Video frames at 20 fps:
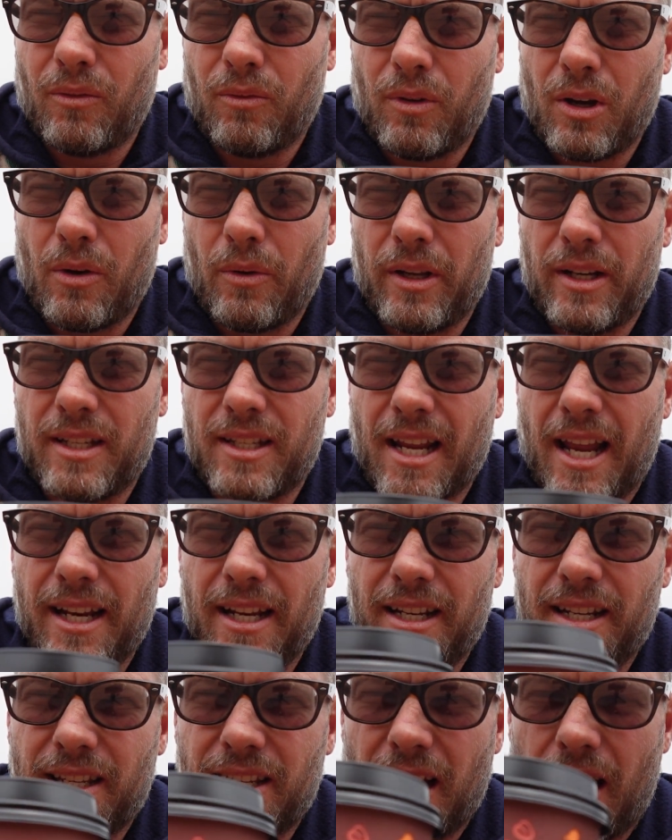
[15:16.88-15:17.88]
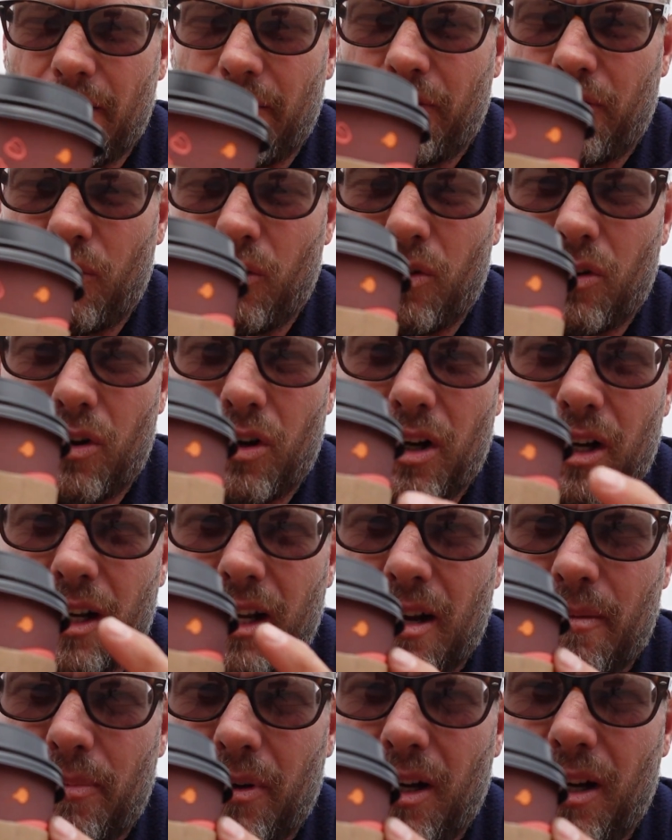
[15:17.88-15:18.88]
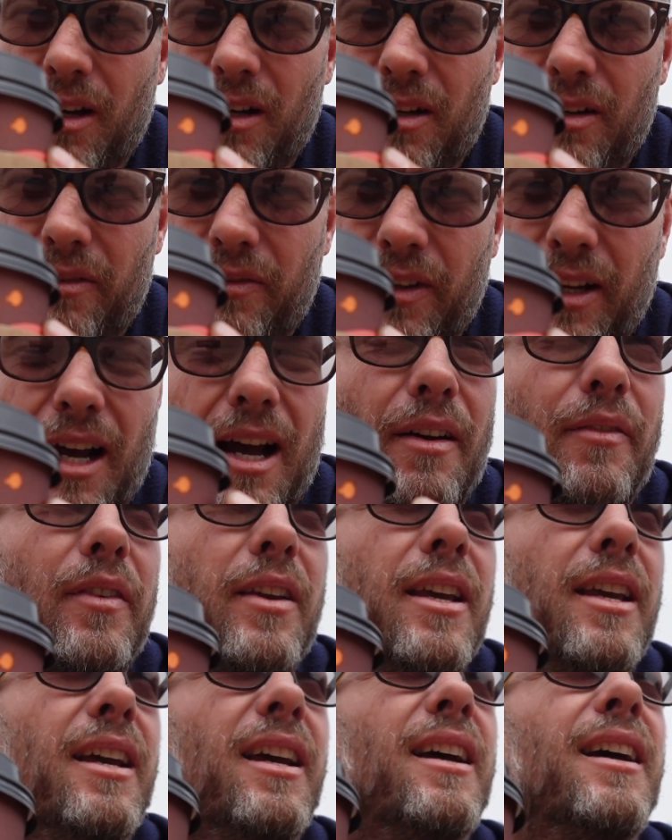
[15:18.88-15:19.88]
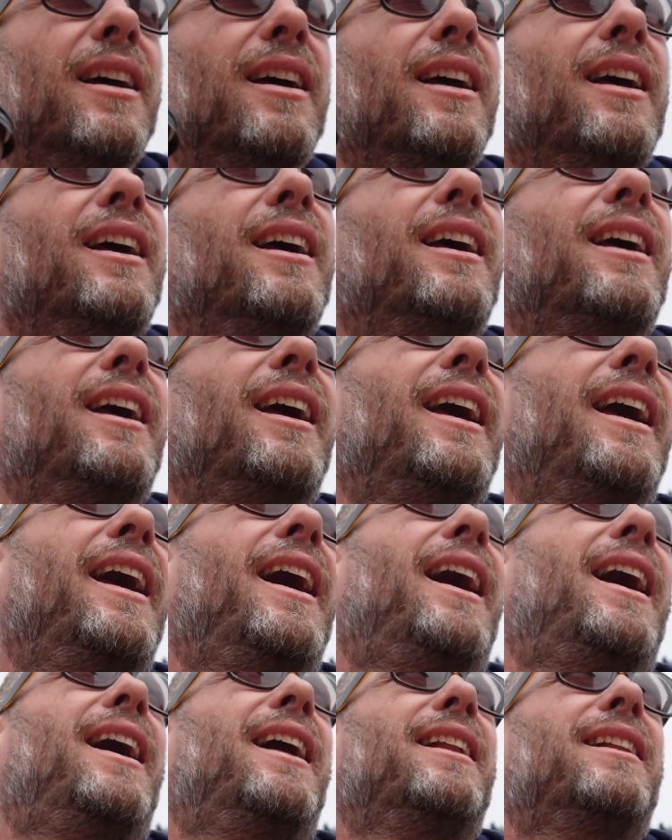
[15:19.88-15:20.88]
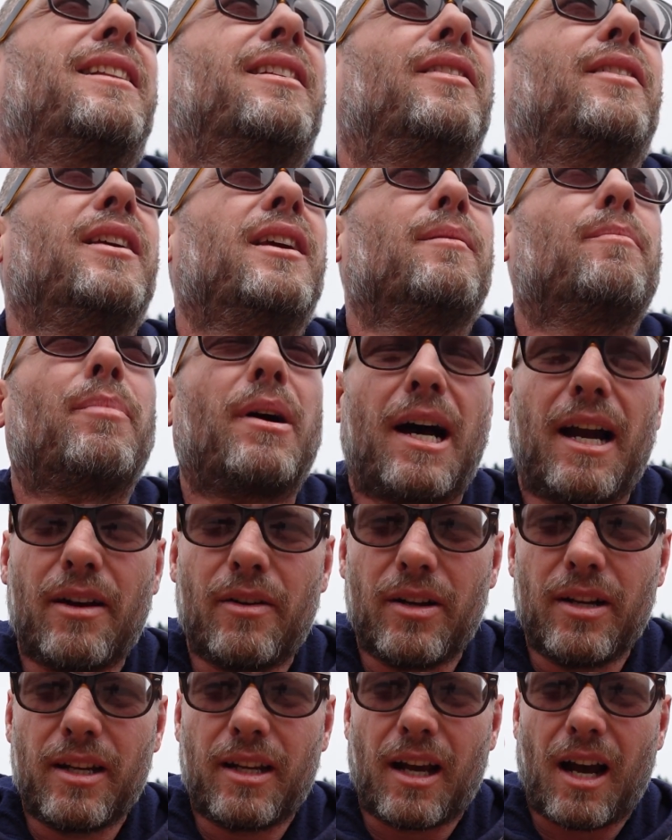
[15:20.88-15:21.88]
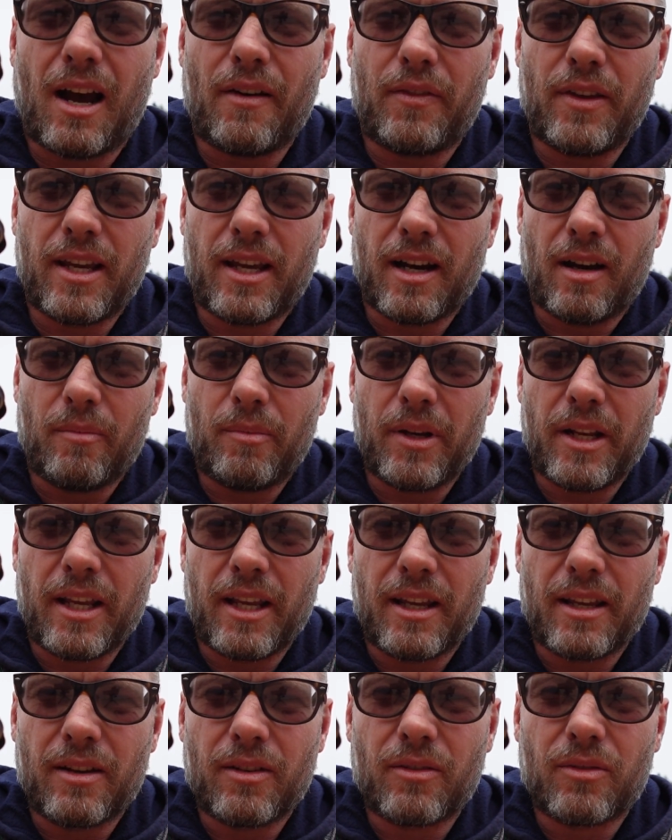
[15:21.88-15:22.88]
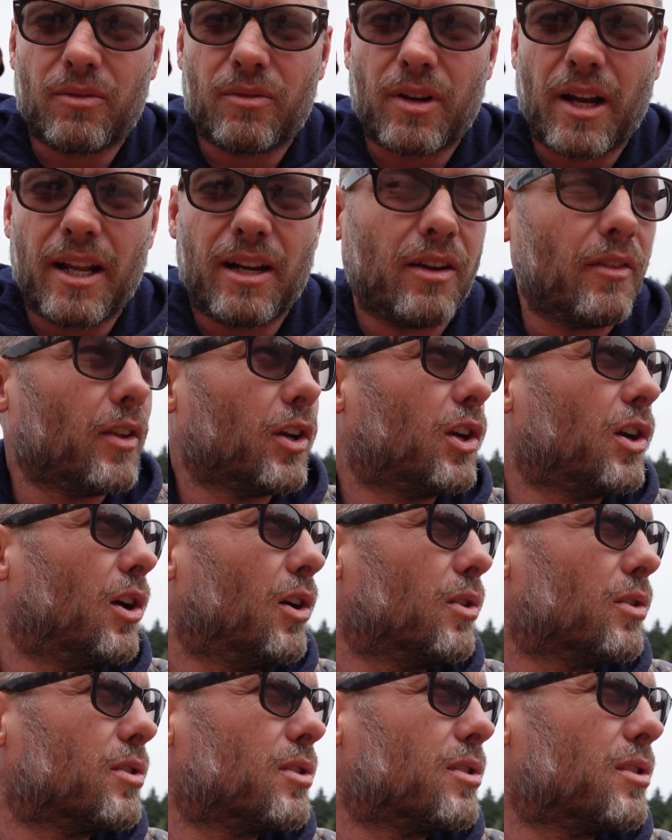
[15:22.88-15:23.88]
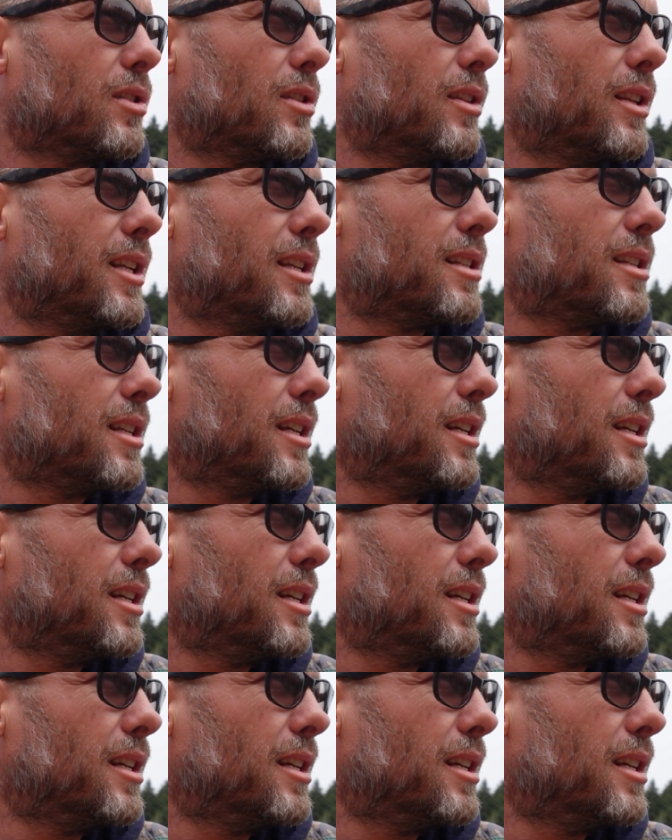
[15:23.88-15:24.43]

Well, we decided to stop for a cup of coffee at the Pirate Coffee Company right on the coast. This